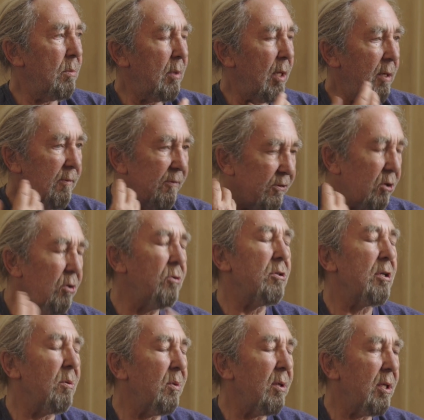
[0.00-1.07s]
infuse
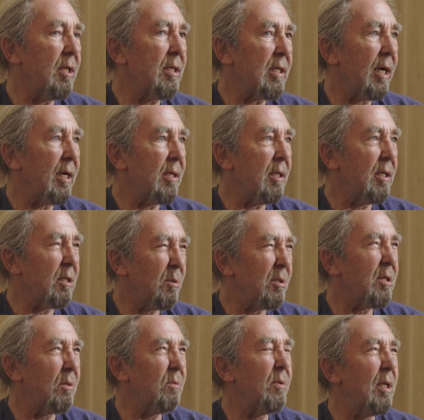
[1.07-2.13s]
it with these ideas,
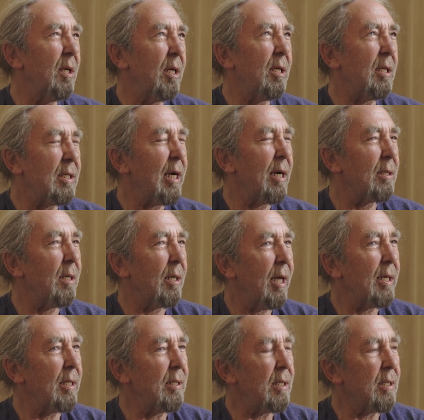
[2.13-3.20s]
which are really eternal
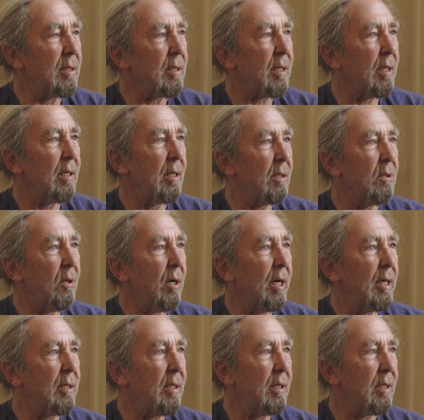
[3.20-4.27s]
ideas. They're not
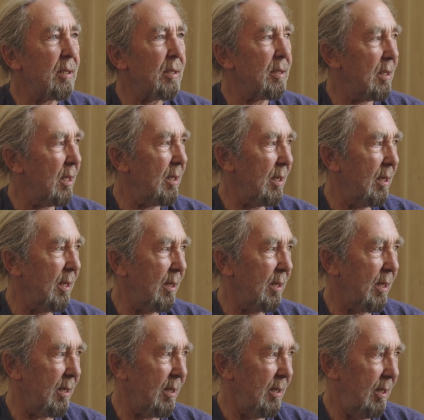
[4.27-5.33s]
ideas
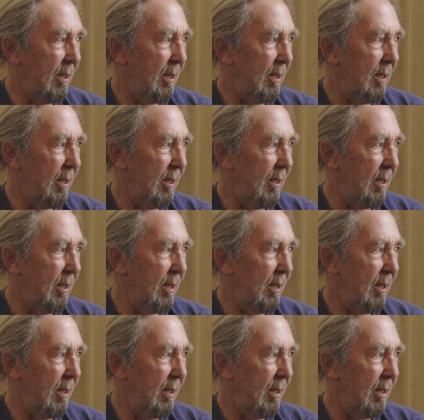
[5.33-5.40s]
that